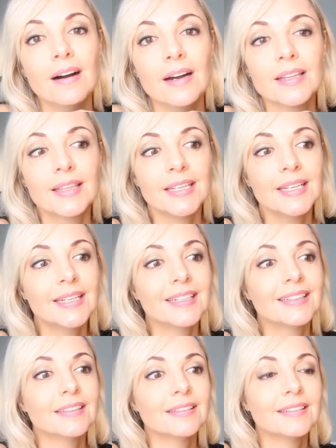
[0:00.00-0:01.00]
I
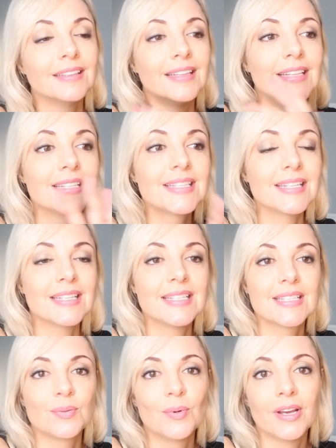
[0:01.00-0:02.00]
think this
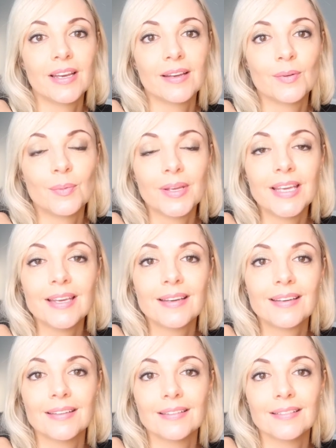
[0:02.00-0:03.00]
is where we
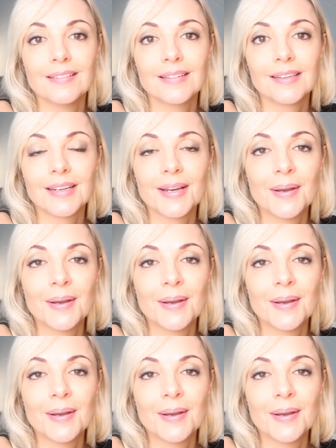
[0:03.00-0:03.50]
can